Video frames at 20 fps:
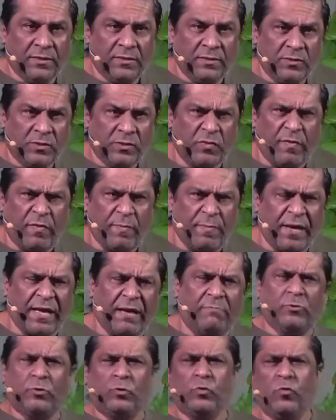So we
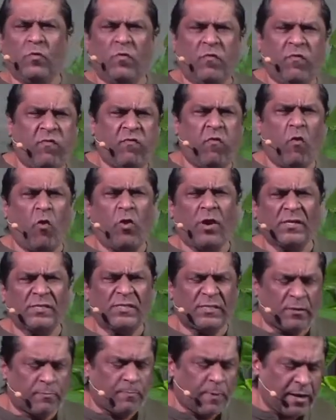become too
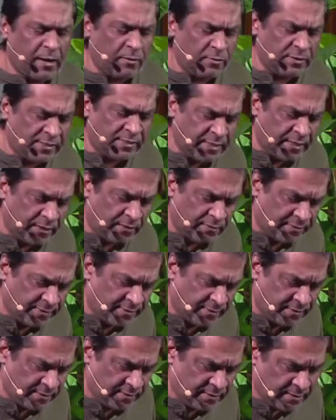focused upon ourselves.